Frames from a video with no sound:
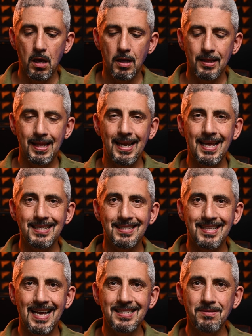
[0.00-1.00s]
the lens
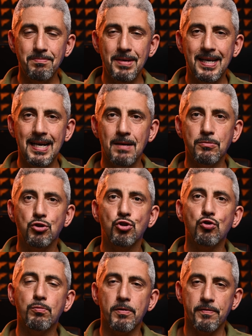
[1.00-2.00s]
doesn't become
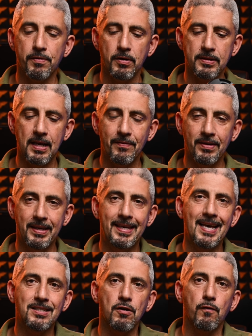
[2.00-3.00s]
super front heavy.
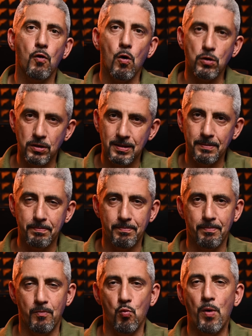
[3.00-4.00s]
Yes, of course, the
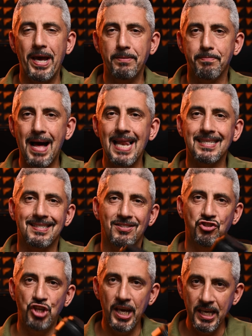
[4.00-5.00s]
weight balance
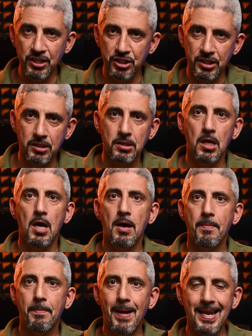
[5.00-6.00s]
changes,
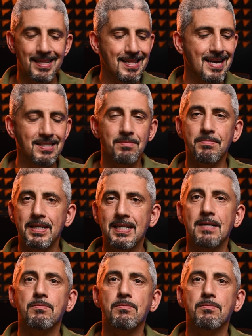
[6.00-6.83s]
but it doesn't become